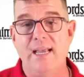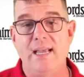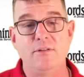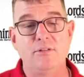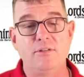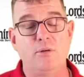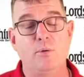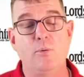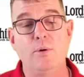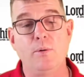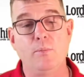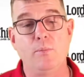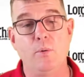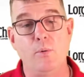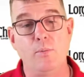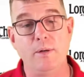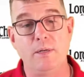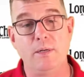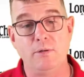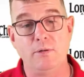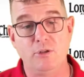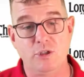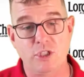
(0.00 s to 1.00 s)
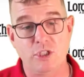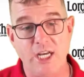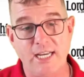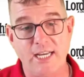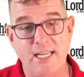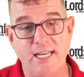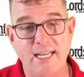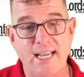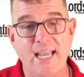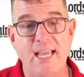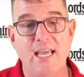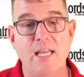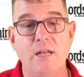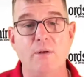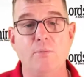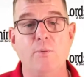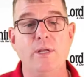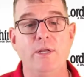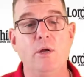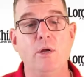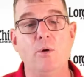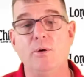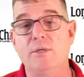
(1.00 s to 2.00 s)
And so when we check it again,
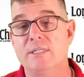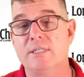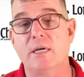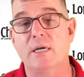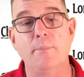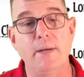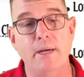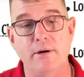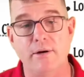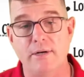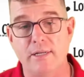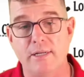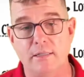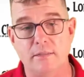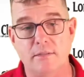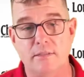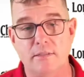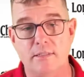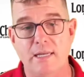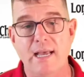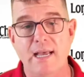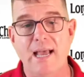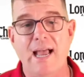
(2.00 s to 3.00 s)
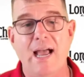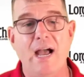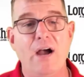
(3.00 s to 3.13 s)
we know what to compare it against.